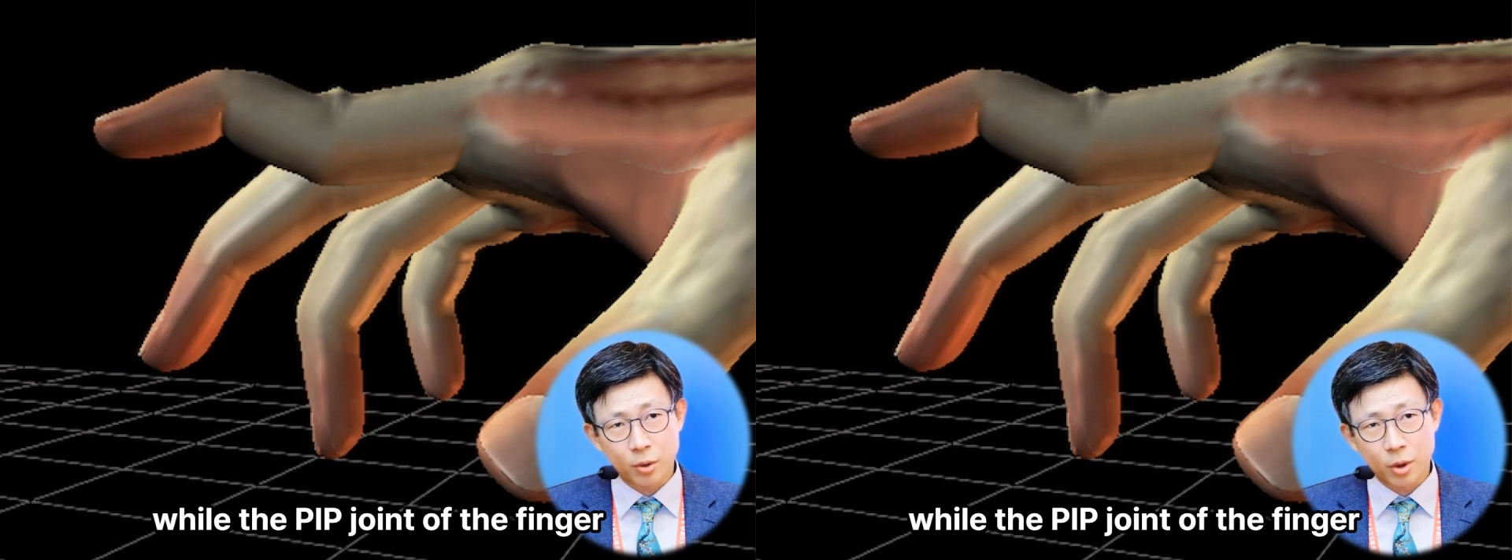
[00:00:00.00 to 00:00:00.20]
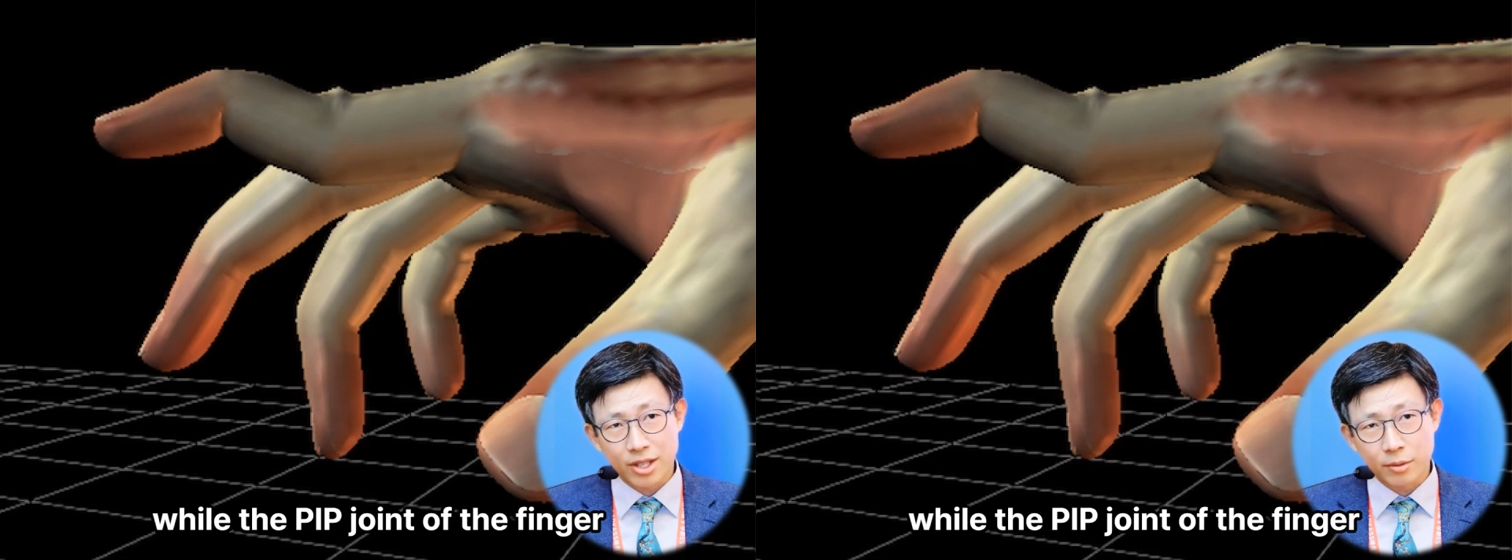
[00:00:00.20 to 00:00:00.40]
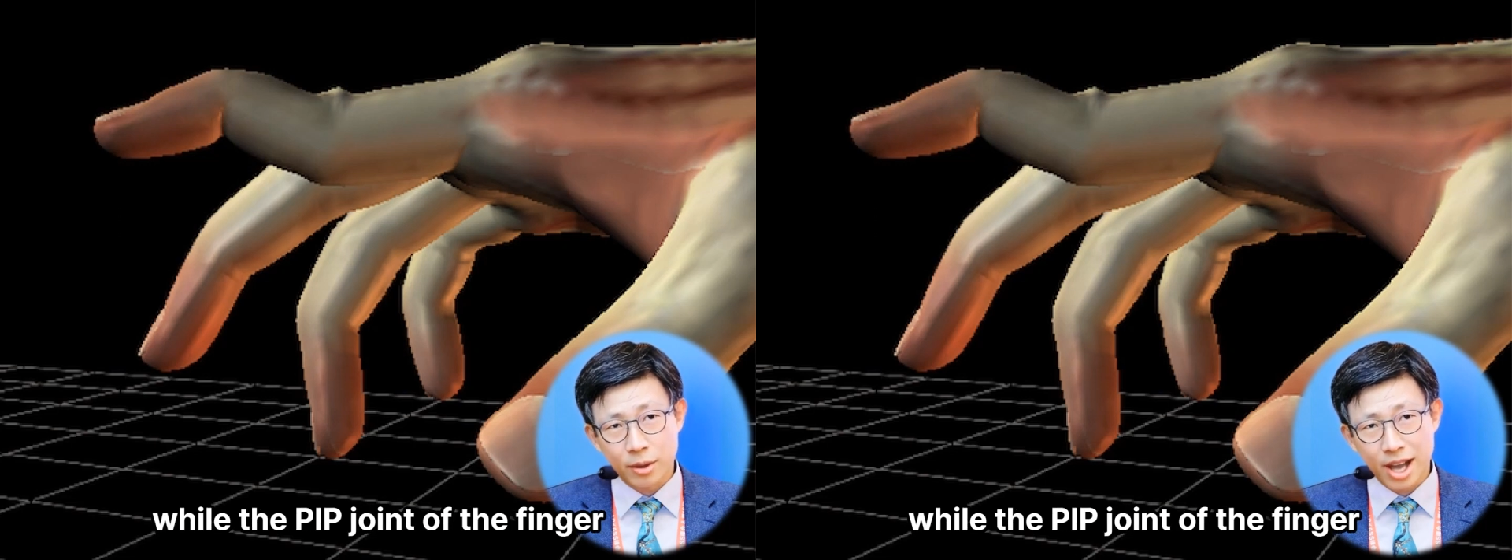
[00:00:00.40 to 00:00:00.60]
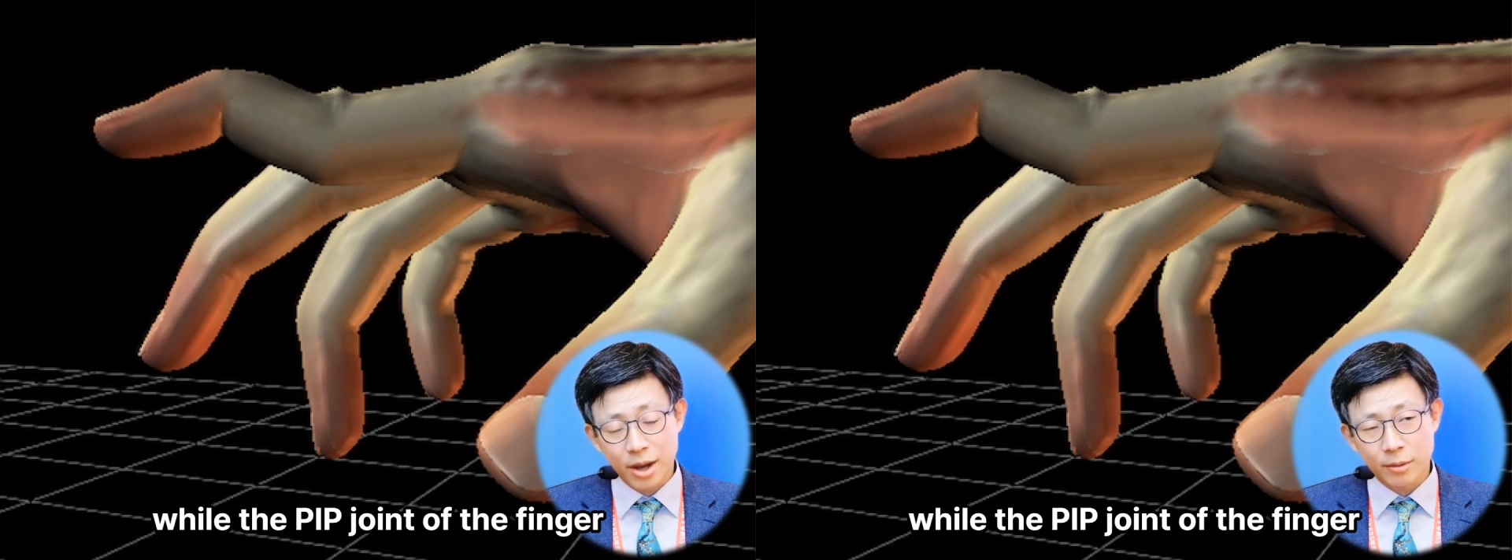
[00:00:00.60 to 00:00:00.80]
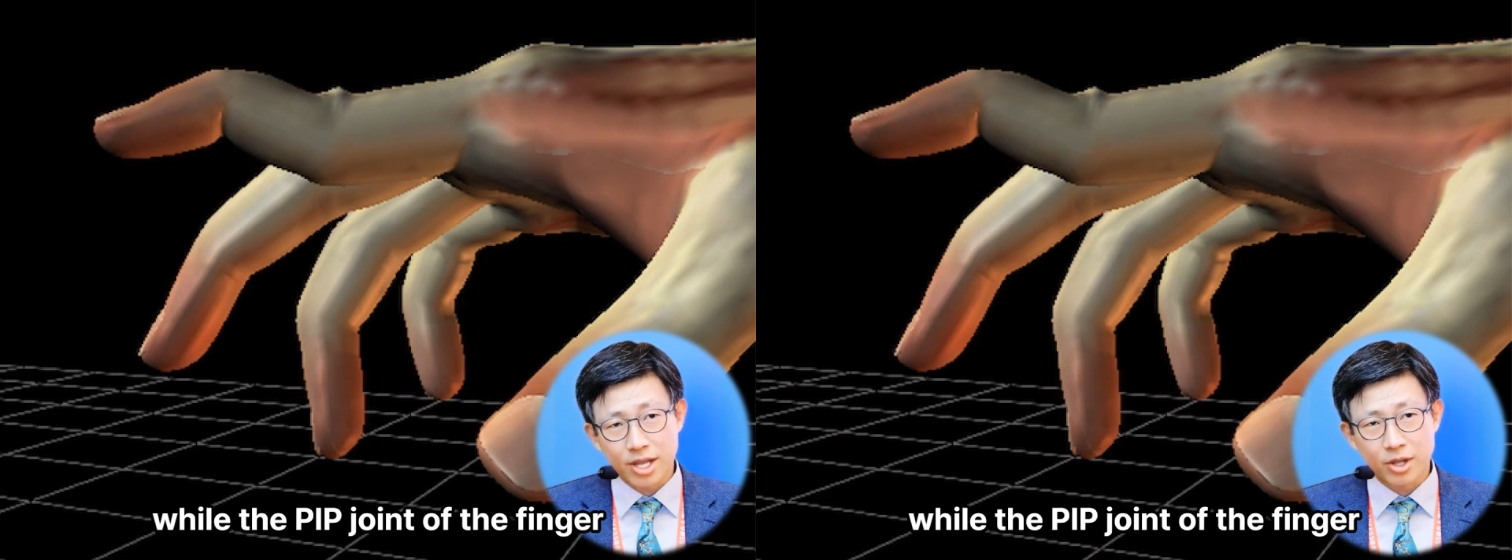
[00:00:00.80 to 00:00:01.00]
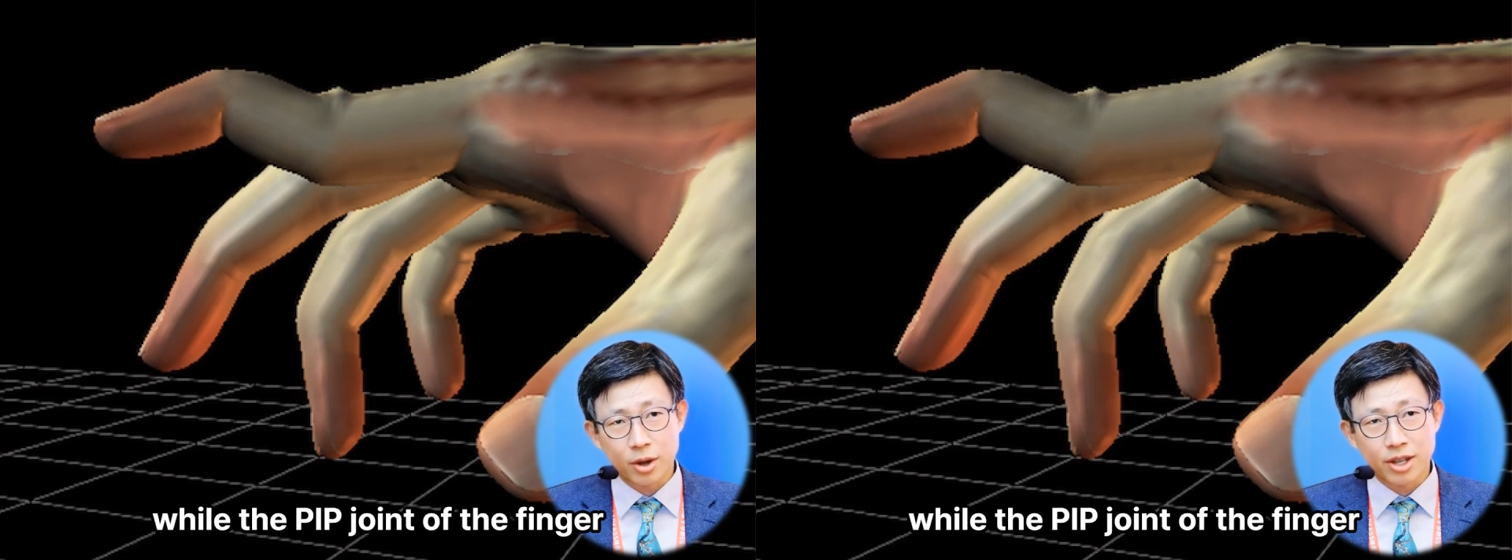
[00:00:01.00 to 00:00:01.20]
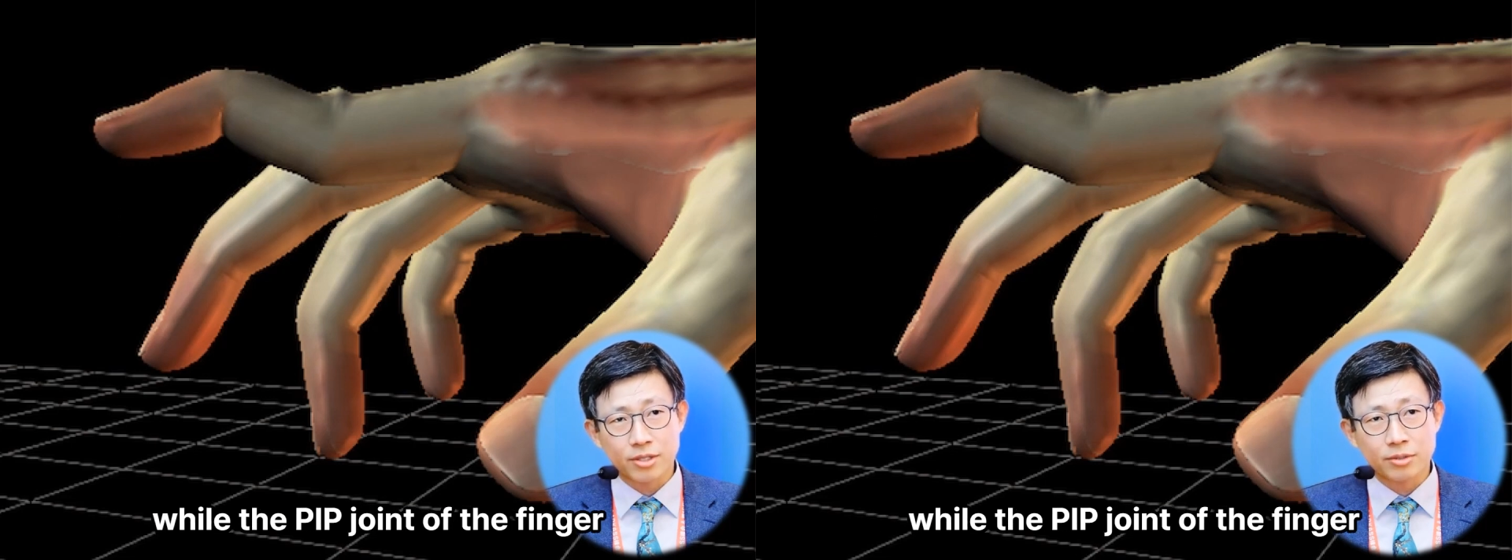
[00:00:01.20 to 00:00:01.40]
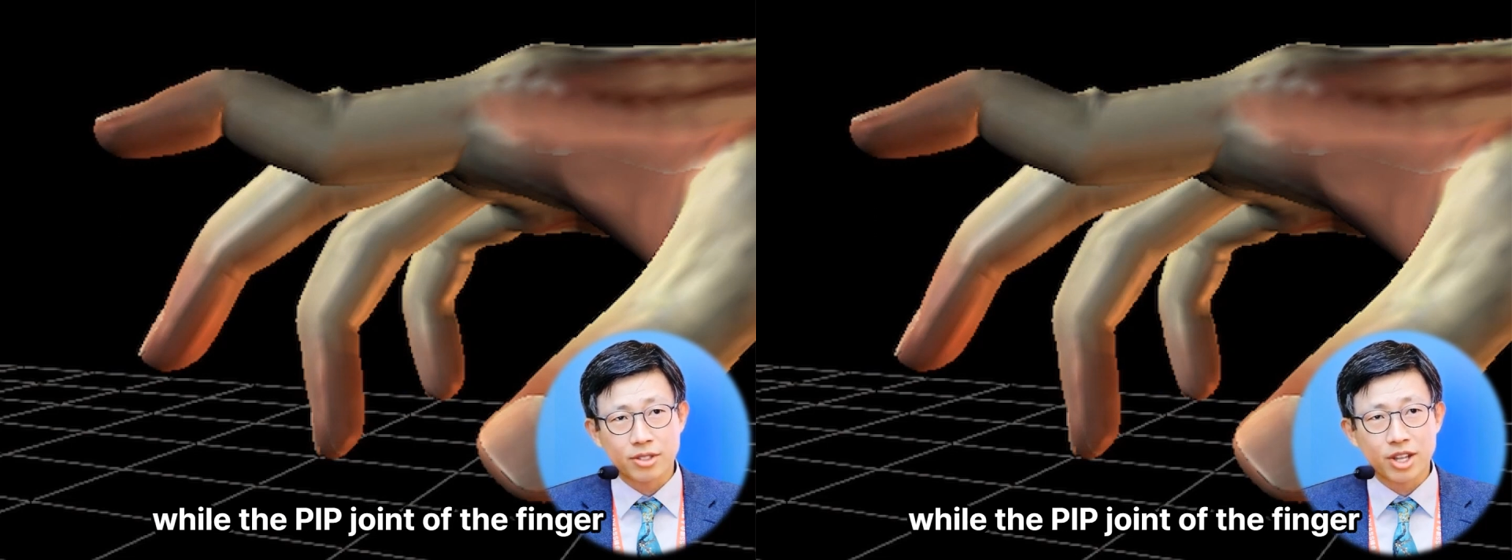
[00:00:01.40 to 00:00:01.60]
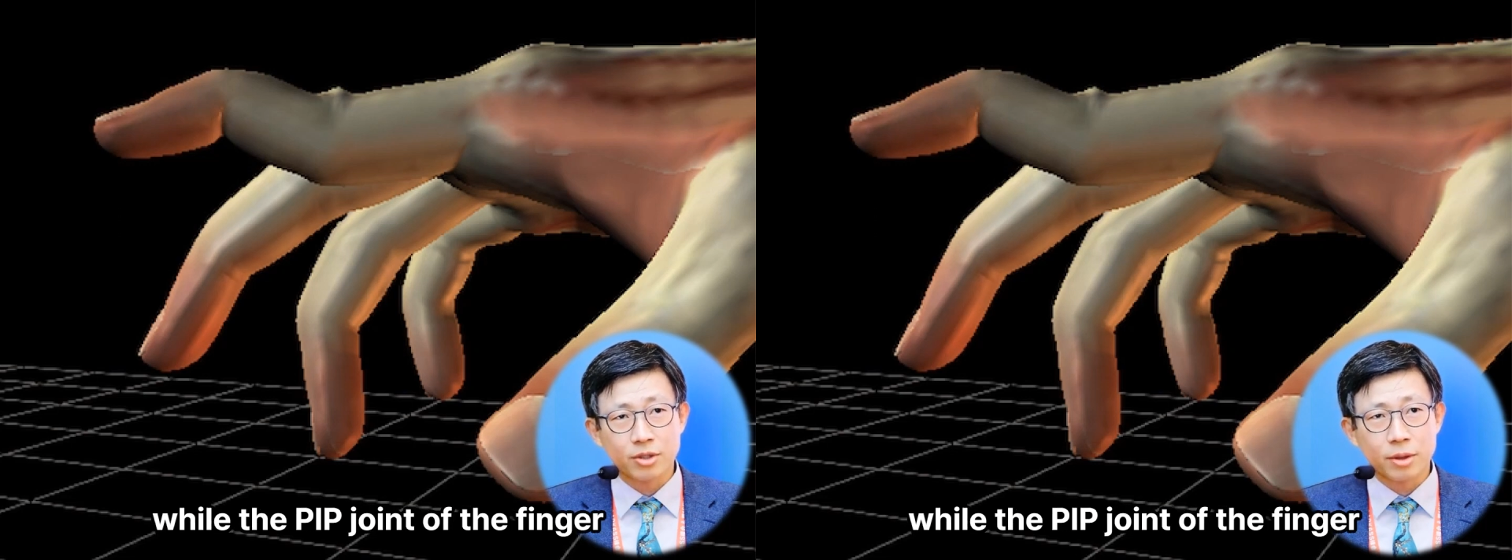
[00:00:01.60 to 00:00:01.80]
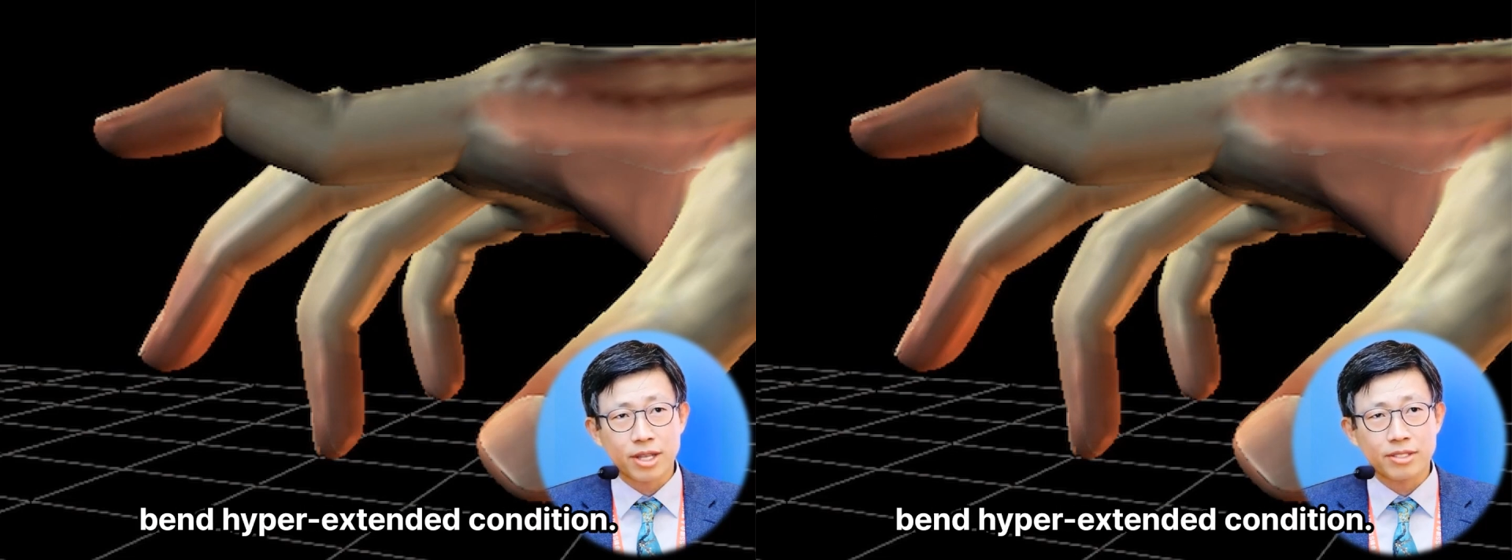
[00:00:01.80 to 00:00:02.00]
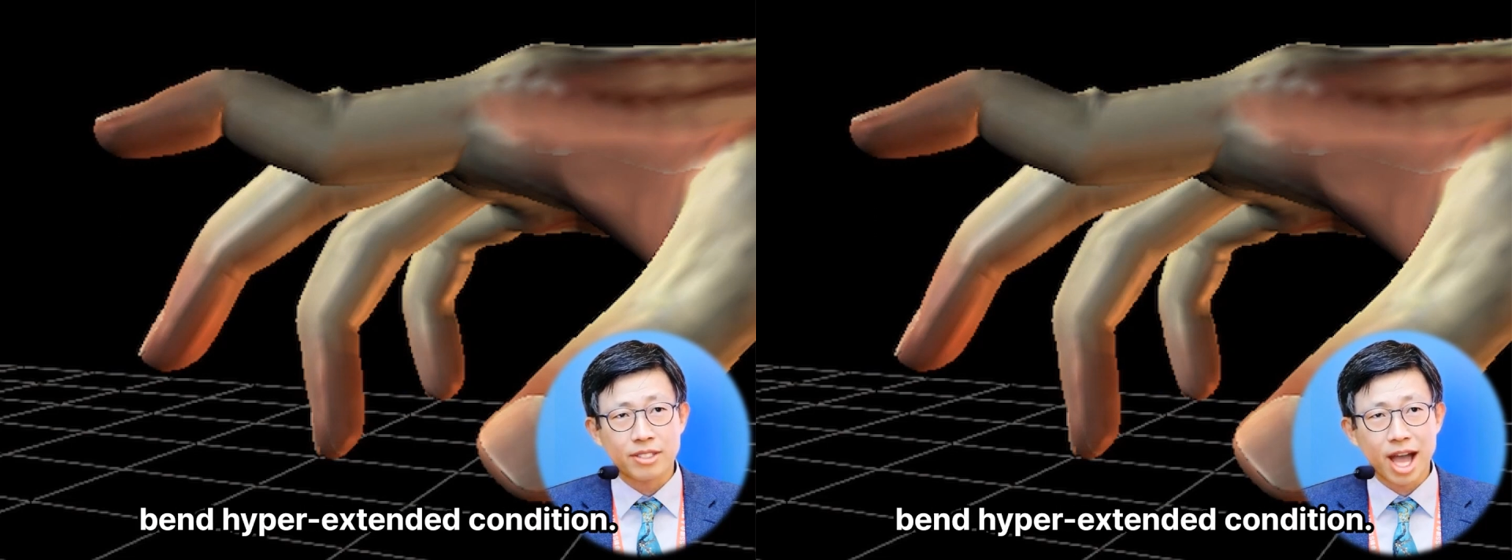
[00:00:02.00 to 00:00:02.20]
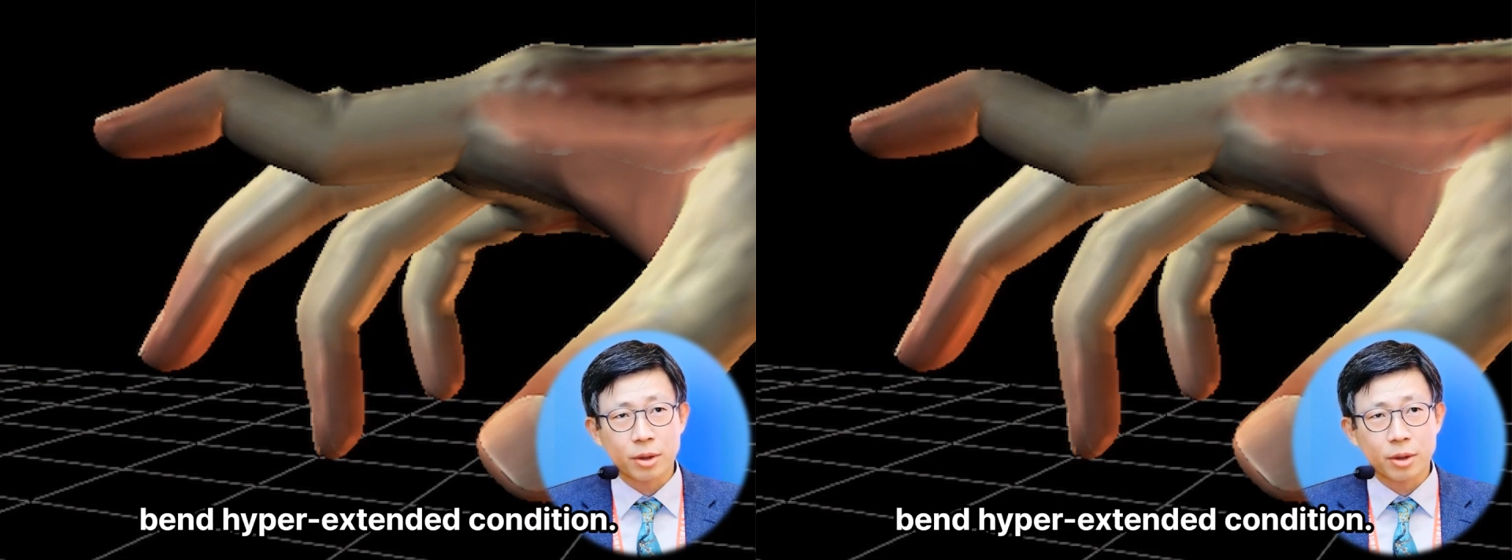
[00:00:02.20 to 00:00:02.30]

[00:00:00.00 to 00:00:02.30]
while the PIP joint of the finger bends